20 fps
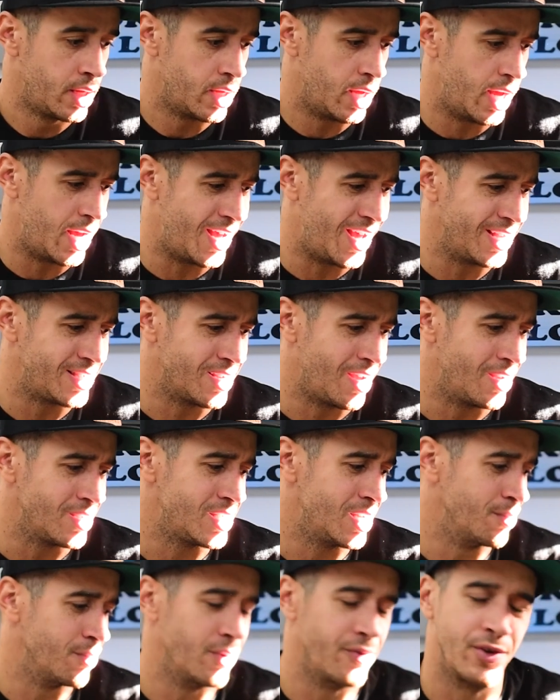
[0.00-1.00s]
I saw
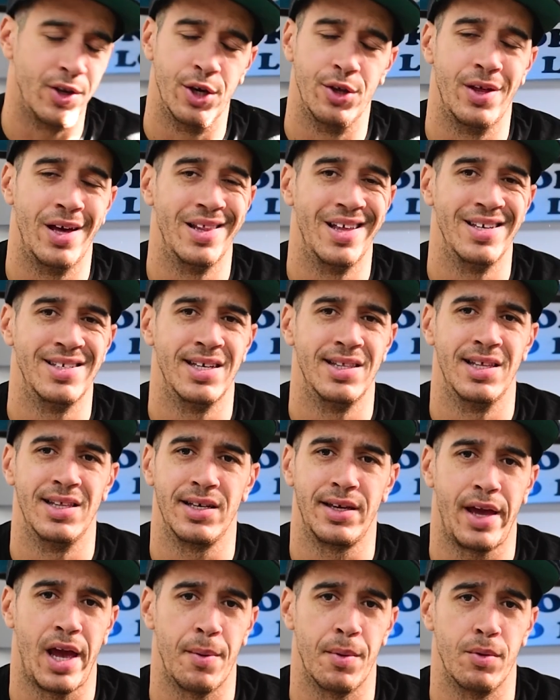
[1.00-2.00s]
some review that they said that the
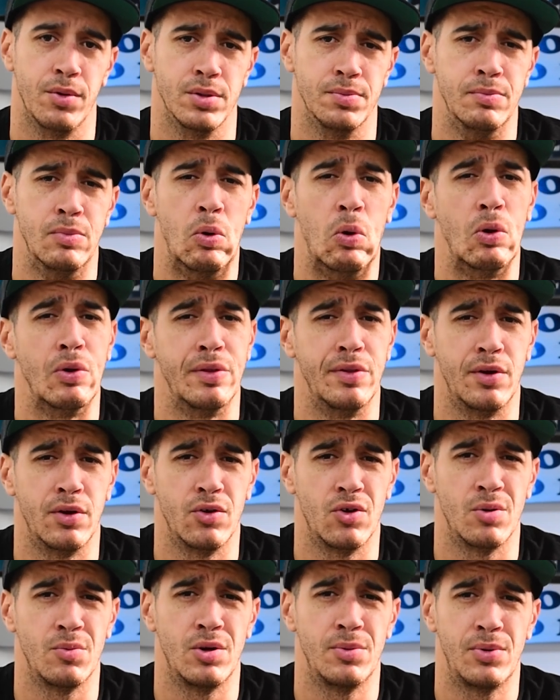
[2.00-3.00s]
camber was more than their
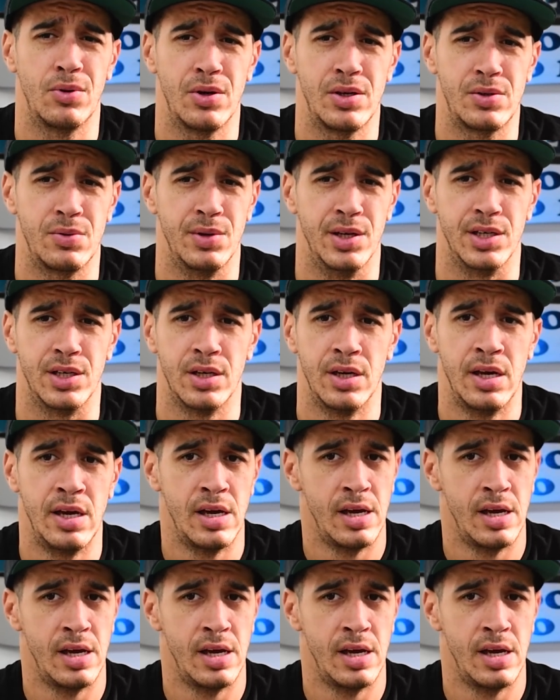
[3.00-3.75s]
normal boards, which